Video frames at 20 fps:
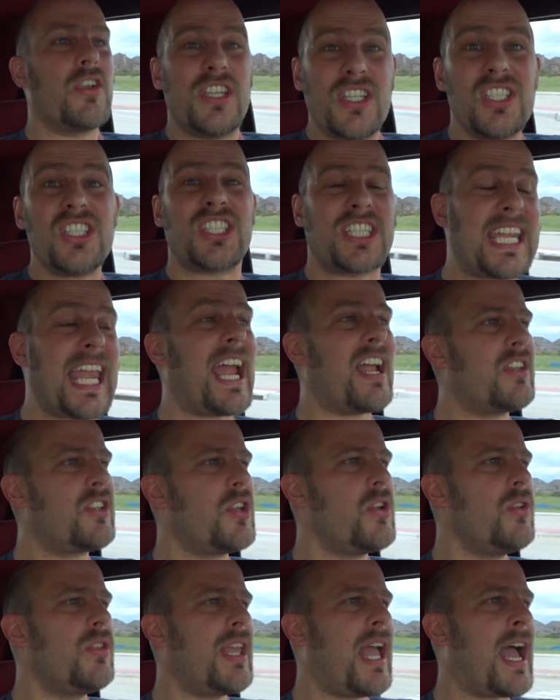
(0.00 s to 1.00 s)
You just can't
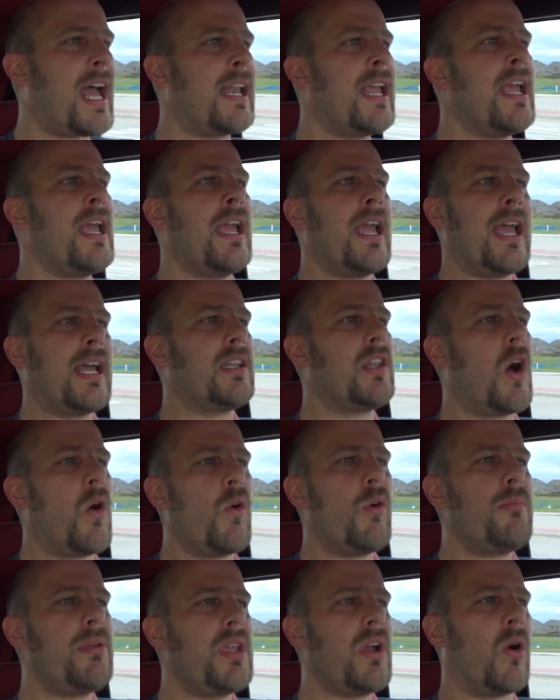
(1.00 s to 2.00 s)
do that. And
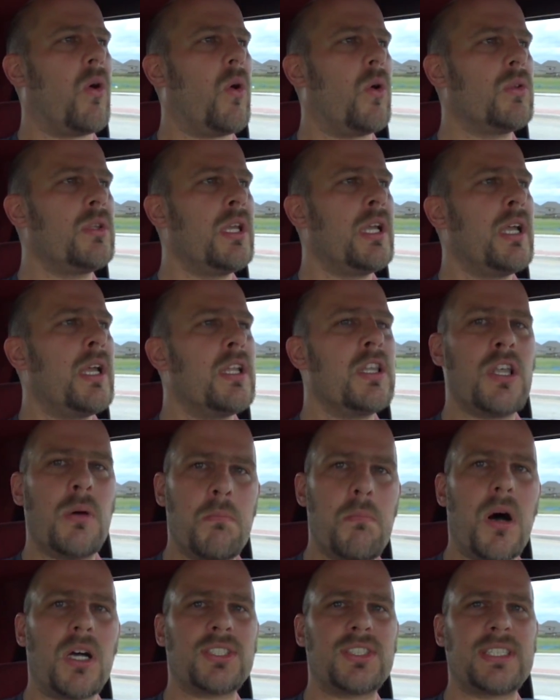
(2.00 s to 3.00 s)
lo and behold, the
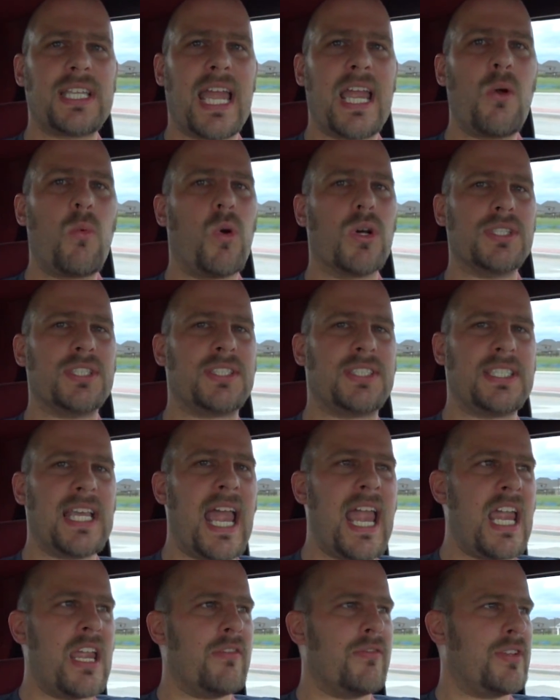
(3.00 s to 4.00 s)
Mustang was
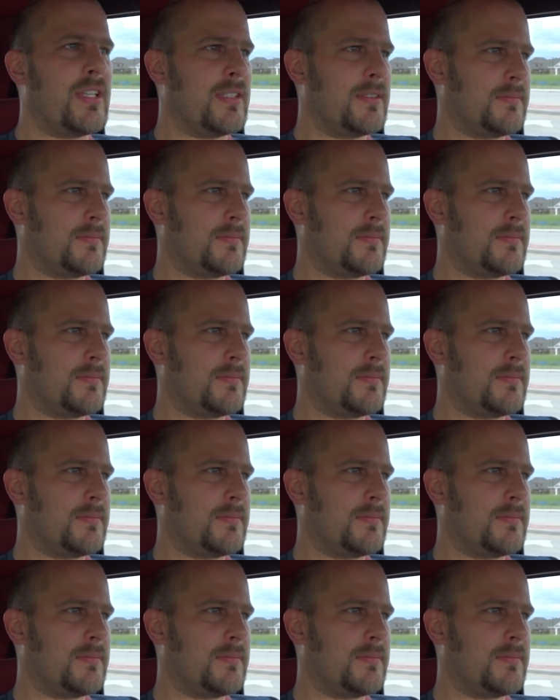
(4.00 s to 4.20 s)
saved.